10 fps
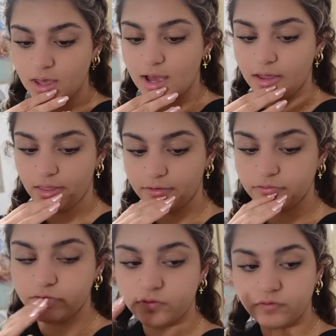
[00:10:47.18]
at like
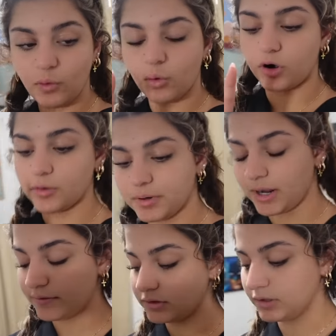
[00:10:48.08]
4, but I
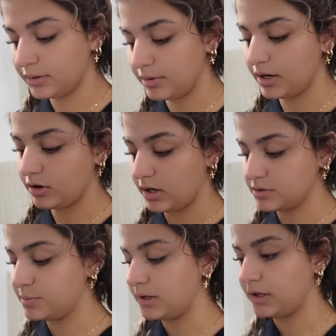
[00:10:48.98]
have to like be at her
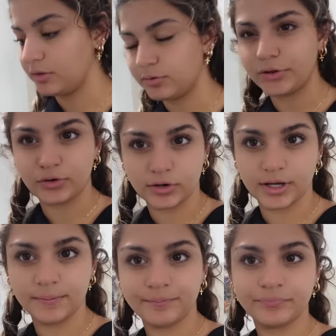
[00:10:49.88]
house by like
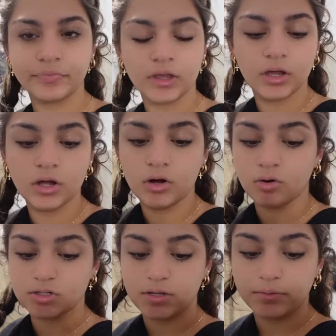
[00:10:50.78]
3:30
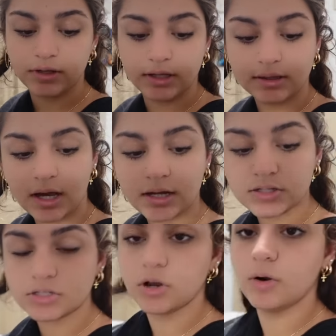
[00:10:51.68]
or something like that.
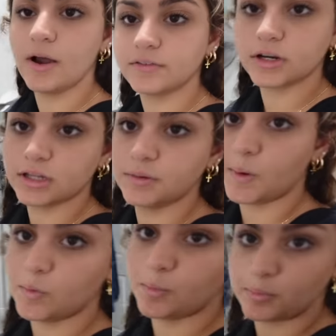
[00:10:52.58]
So after I clean my room,